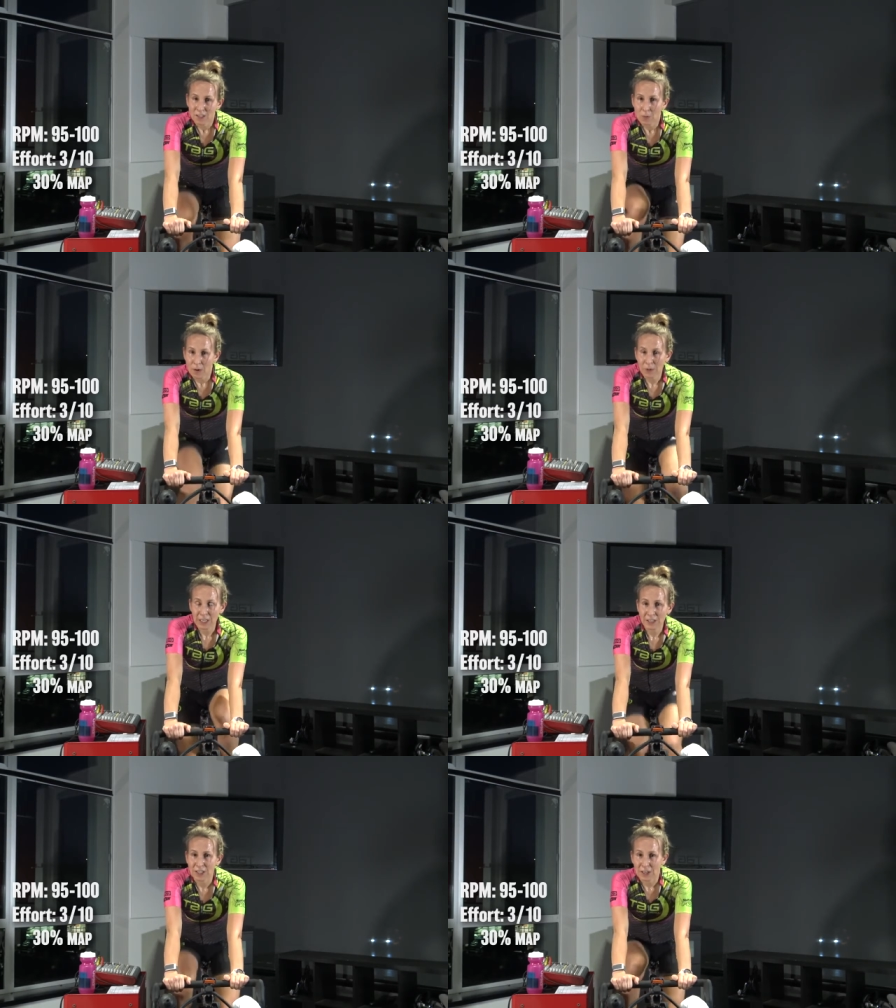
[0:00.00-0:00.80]
So what we're
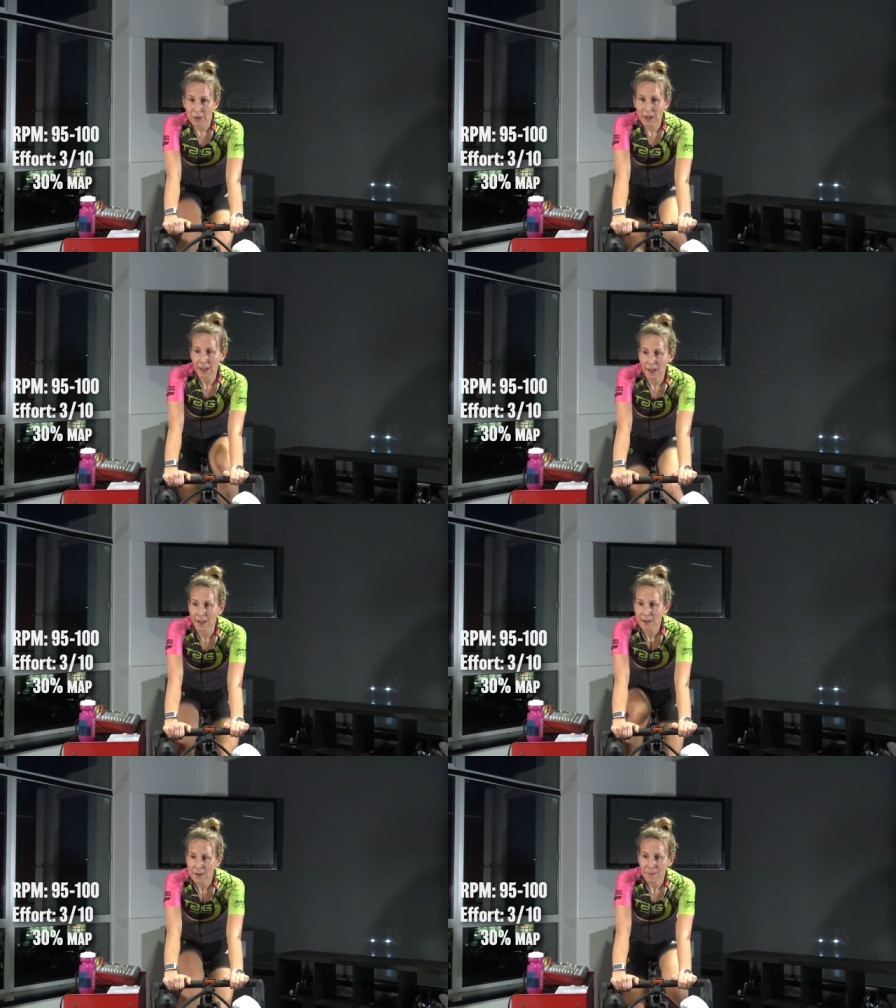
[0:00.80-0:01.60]
gonna do
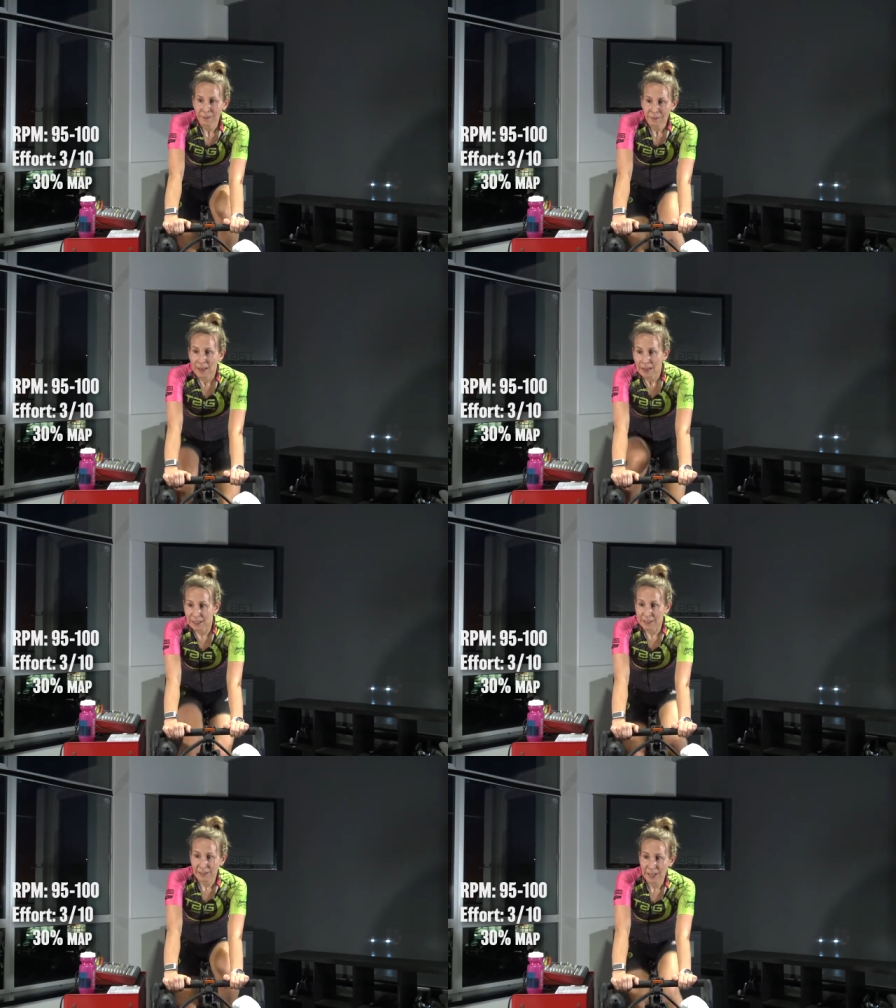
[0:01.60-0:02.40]

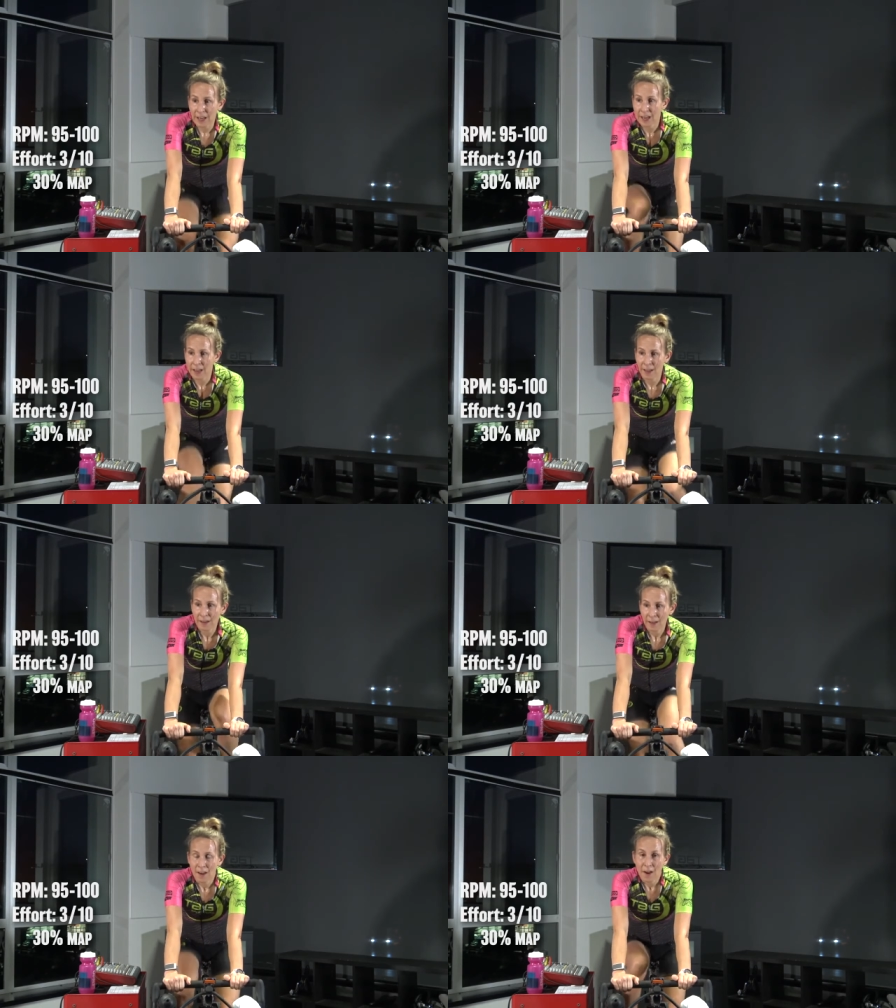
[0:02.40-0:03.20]
is
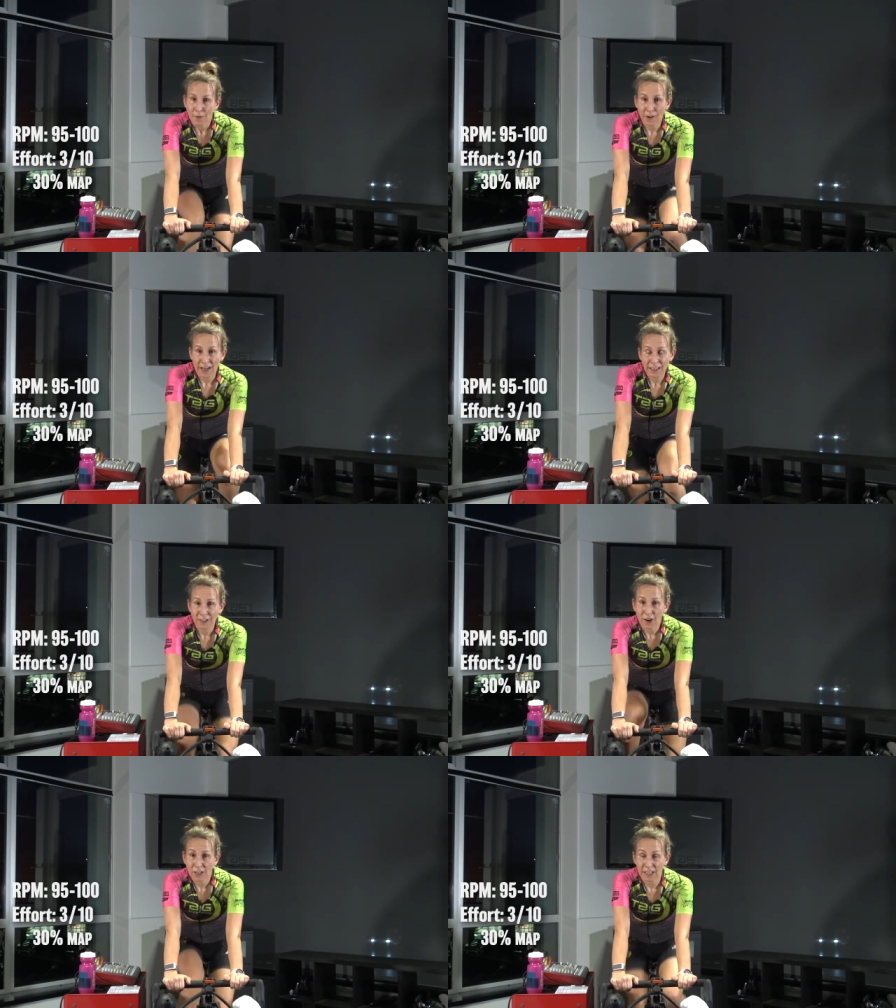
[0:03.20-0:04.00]
find
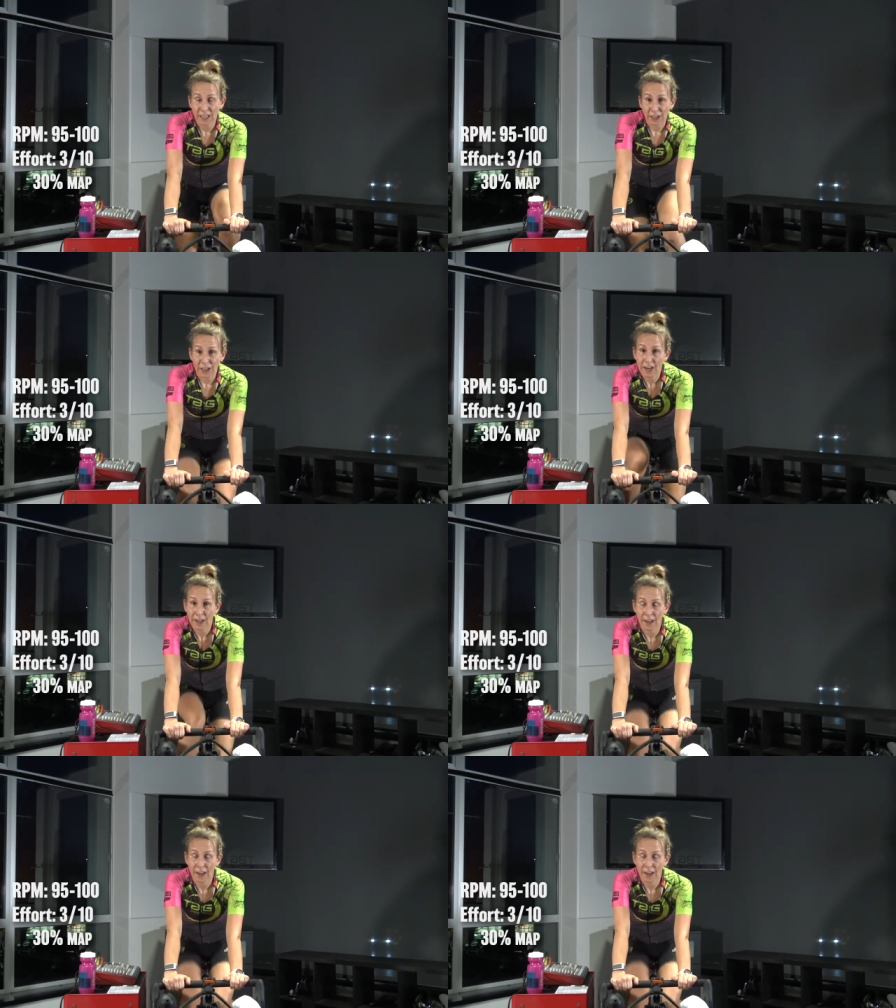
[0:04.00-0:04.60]
our gear